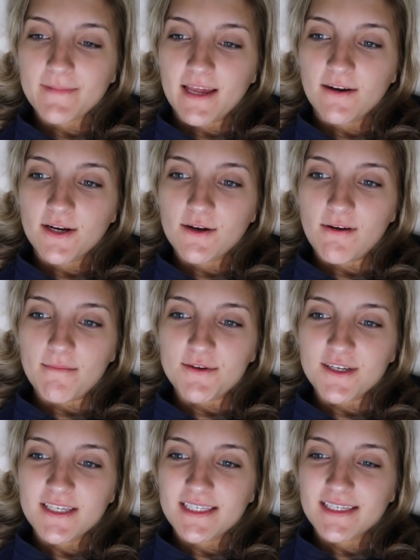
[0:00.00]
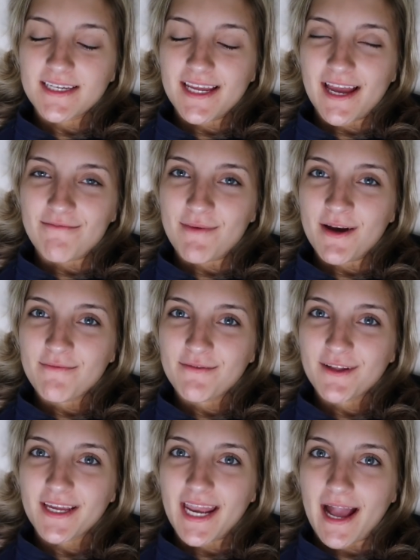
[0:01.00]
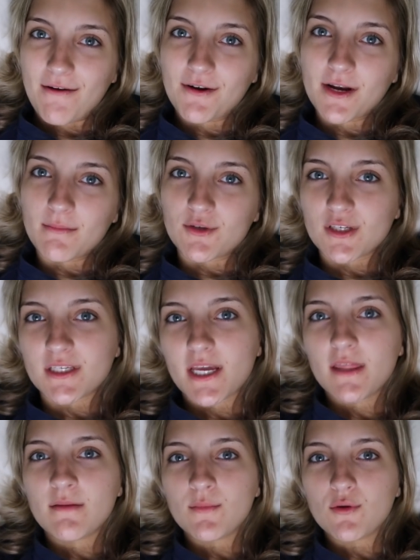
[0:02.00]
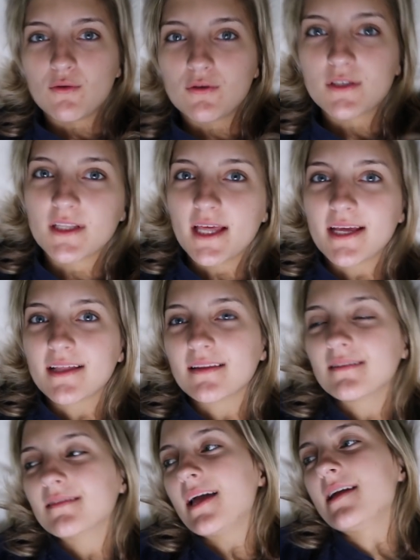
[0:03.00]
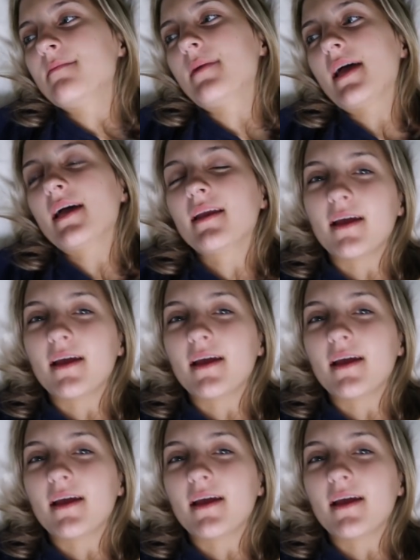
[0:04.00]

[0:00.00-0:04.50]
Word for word: I don't know, I've been up for like an hour and I'm just in the mood to like lay in bed,